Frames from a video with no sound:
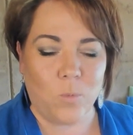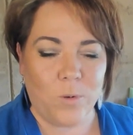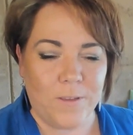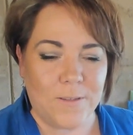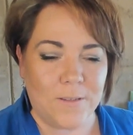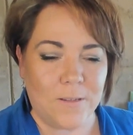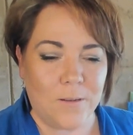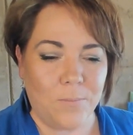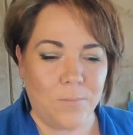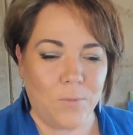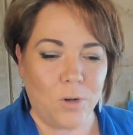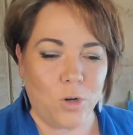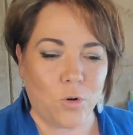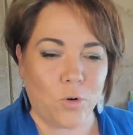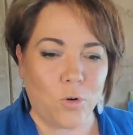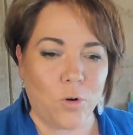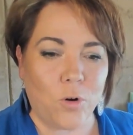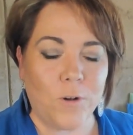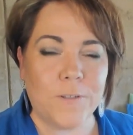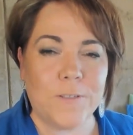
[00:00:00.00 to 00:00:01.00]
with some
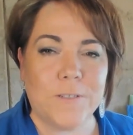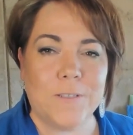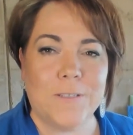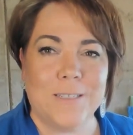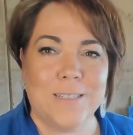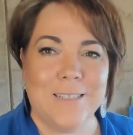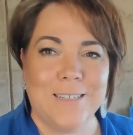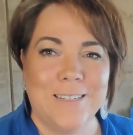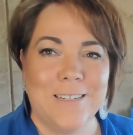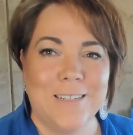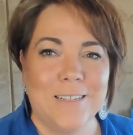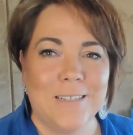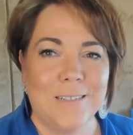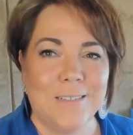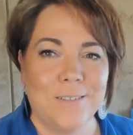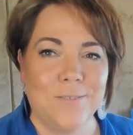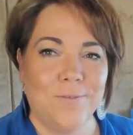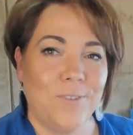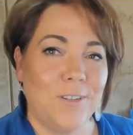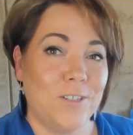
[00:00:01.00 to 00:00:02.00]

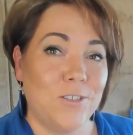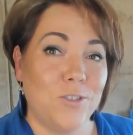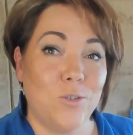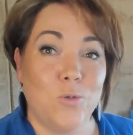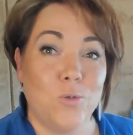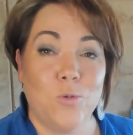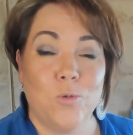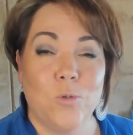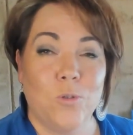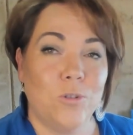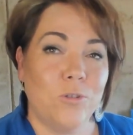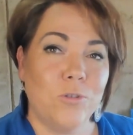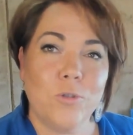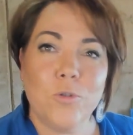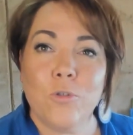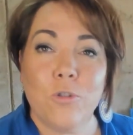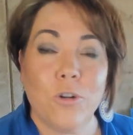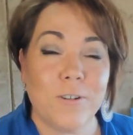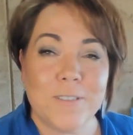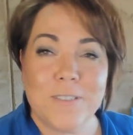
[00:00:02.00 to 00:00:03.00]
cross-divisional,
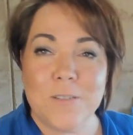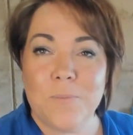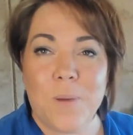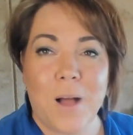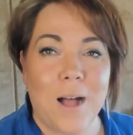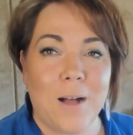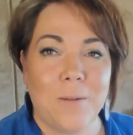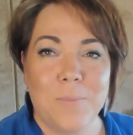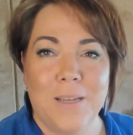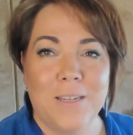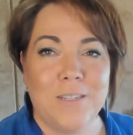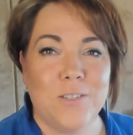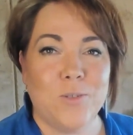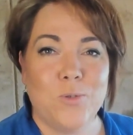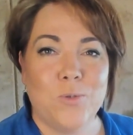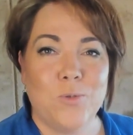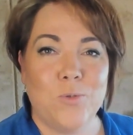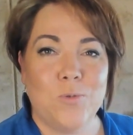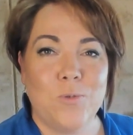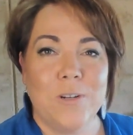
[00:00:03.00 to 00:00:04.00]

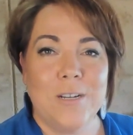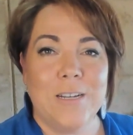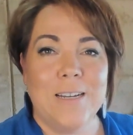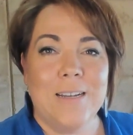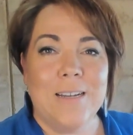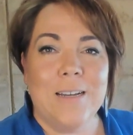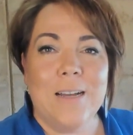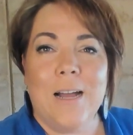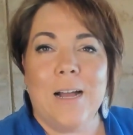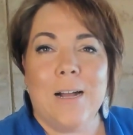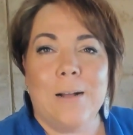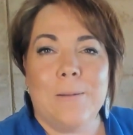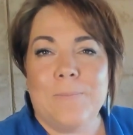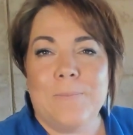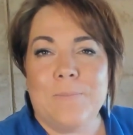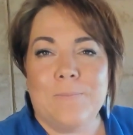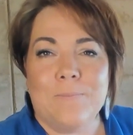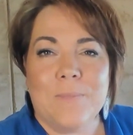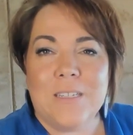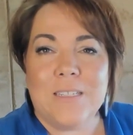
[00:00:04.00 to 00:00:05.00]
cross-departmental
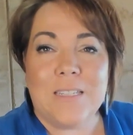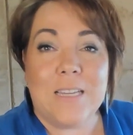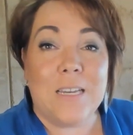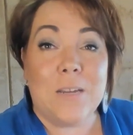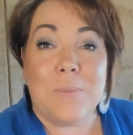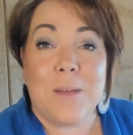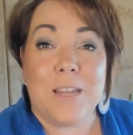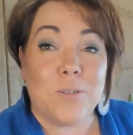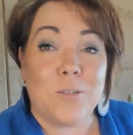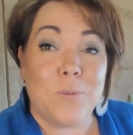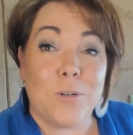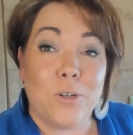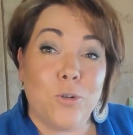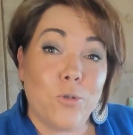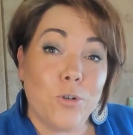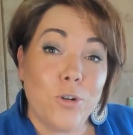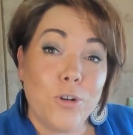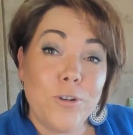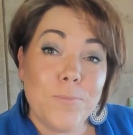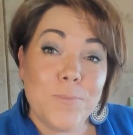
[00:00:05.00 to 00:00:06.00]
senior management
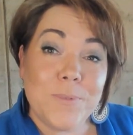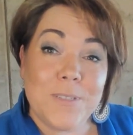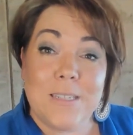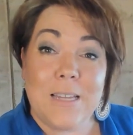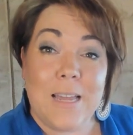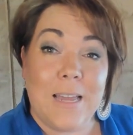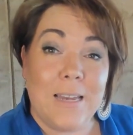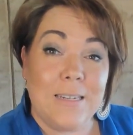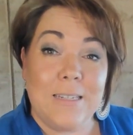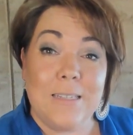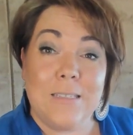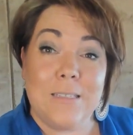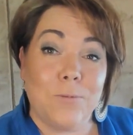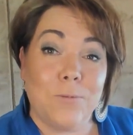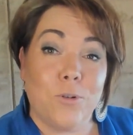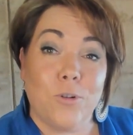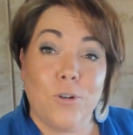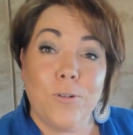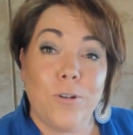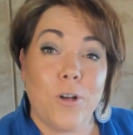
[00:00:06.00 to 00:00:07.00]
groups and did
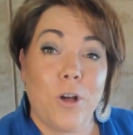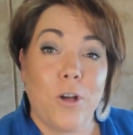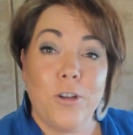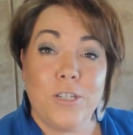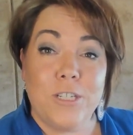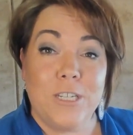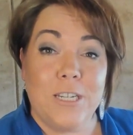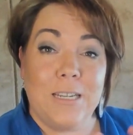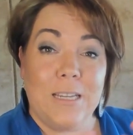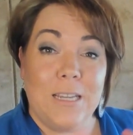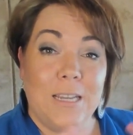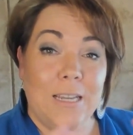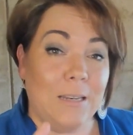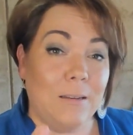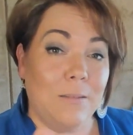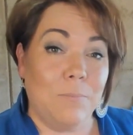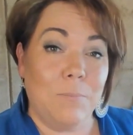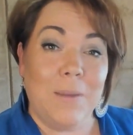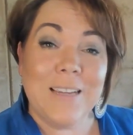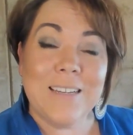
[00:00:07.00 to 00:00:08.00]
some group coaching
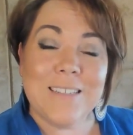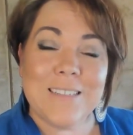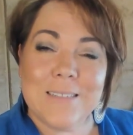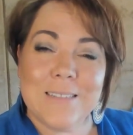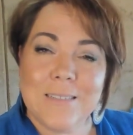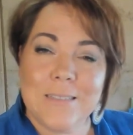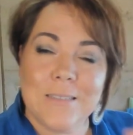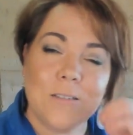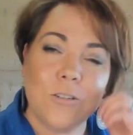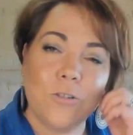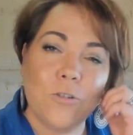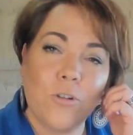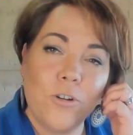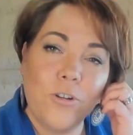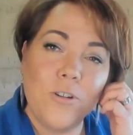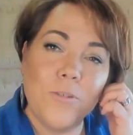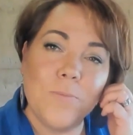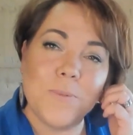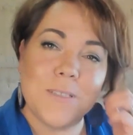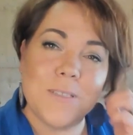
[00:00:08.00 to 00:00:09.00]
in mixed
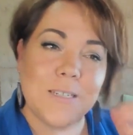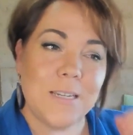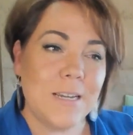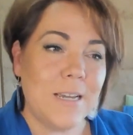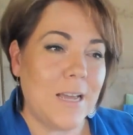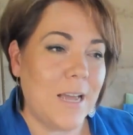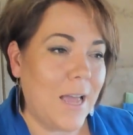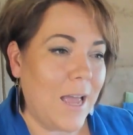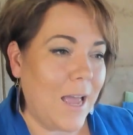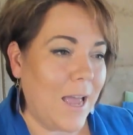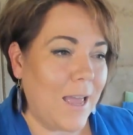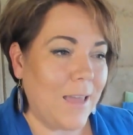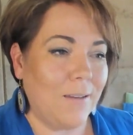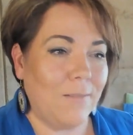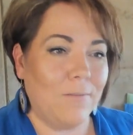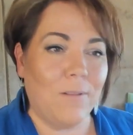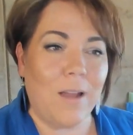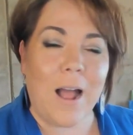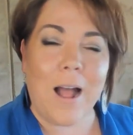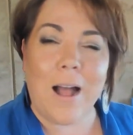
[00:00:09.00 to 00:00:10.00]
groups.
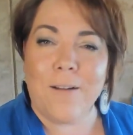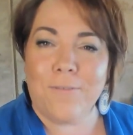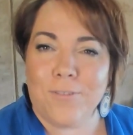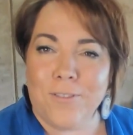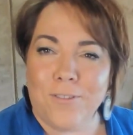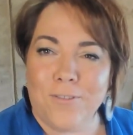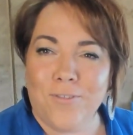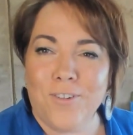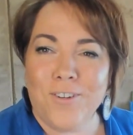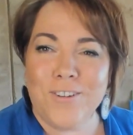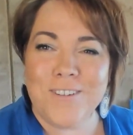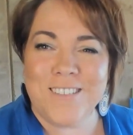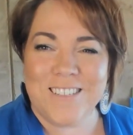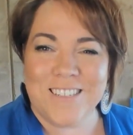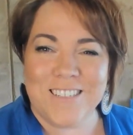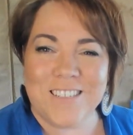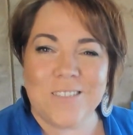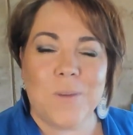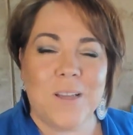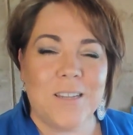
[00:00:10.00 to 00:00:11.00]
And after the first
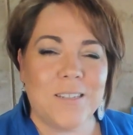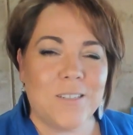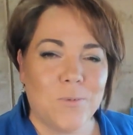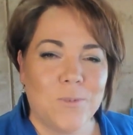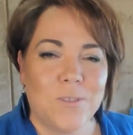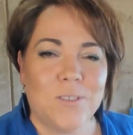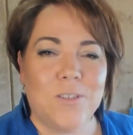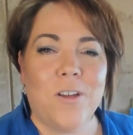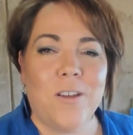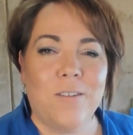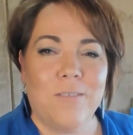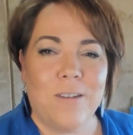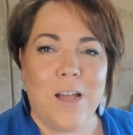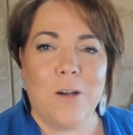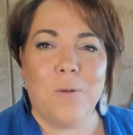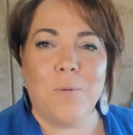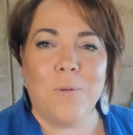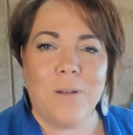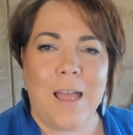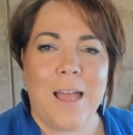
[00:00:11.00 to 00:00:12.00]
6 months, it was like,
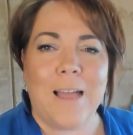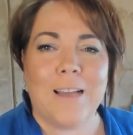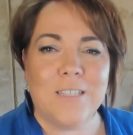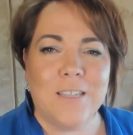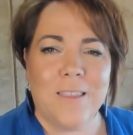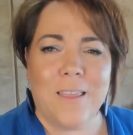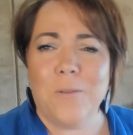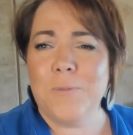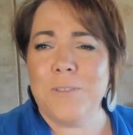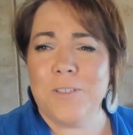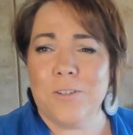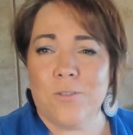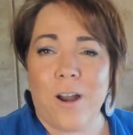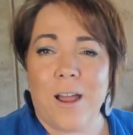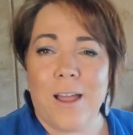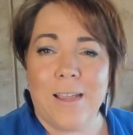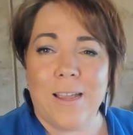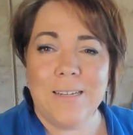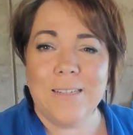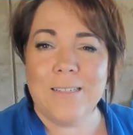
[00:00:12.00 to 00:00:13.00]
now, actually, that was
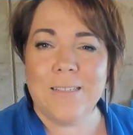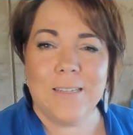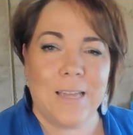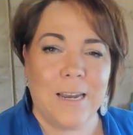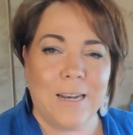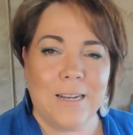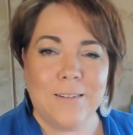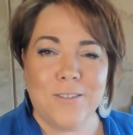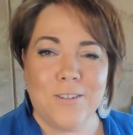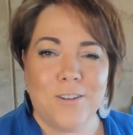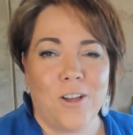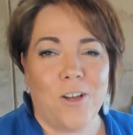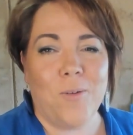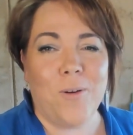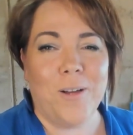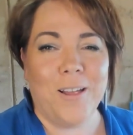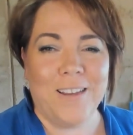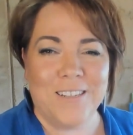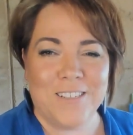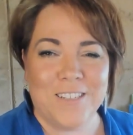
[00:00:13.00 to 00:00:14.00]
great, getting to
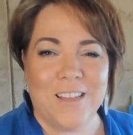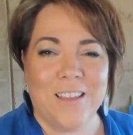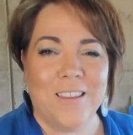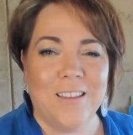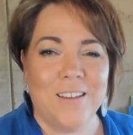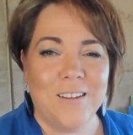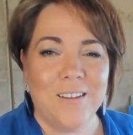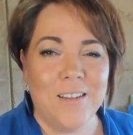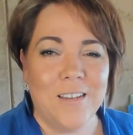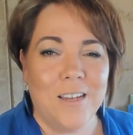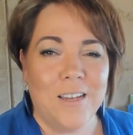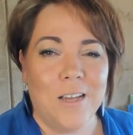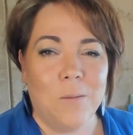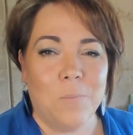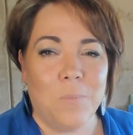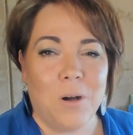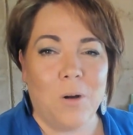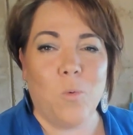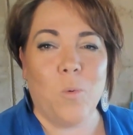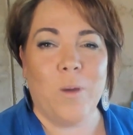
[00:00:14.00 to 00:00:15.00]
know each other,
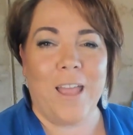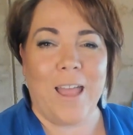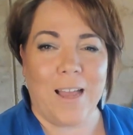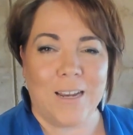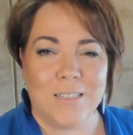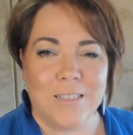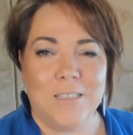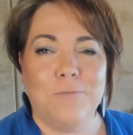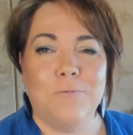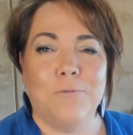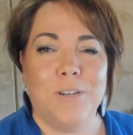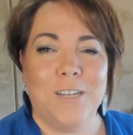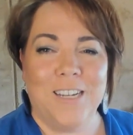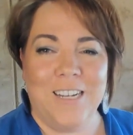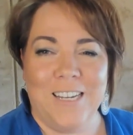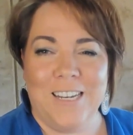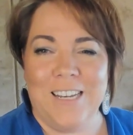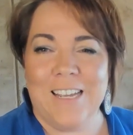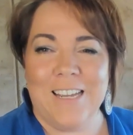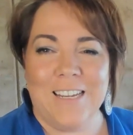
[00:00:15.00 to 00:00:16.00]
but we actually
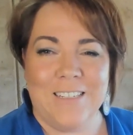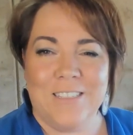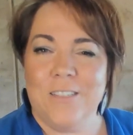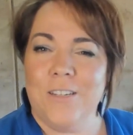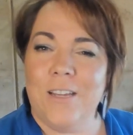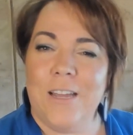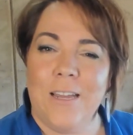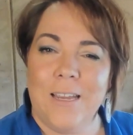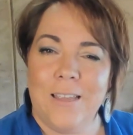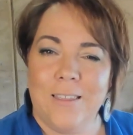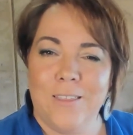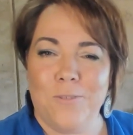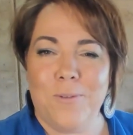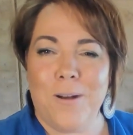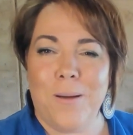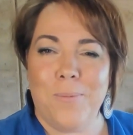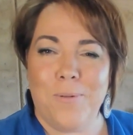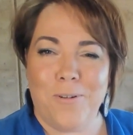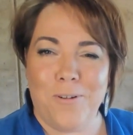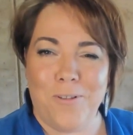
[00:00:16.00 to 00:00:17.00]
really need to hit the
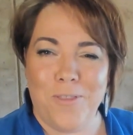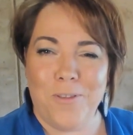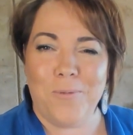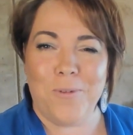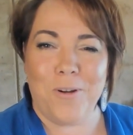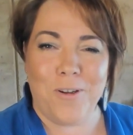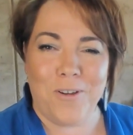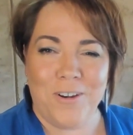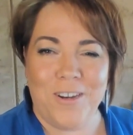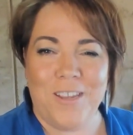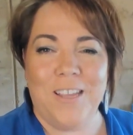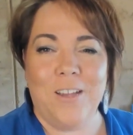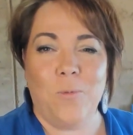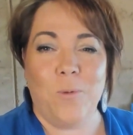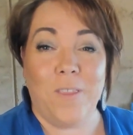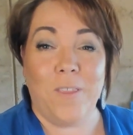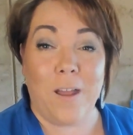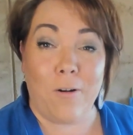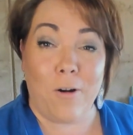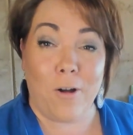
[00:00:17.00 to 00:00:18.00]
rubber on the road here
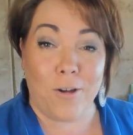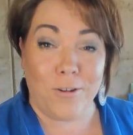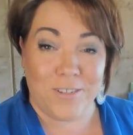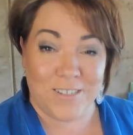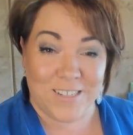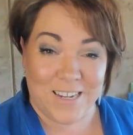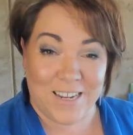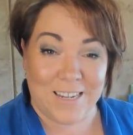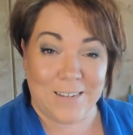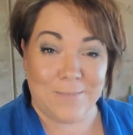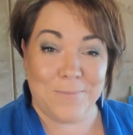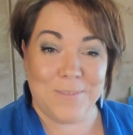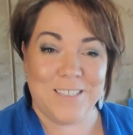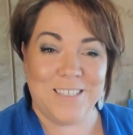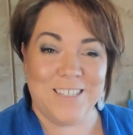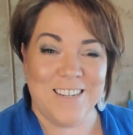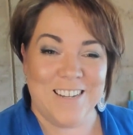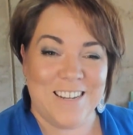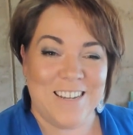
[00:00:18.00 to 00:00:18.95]
with our own teams,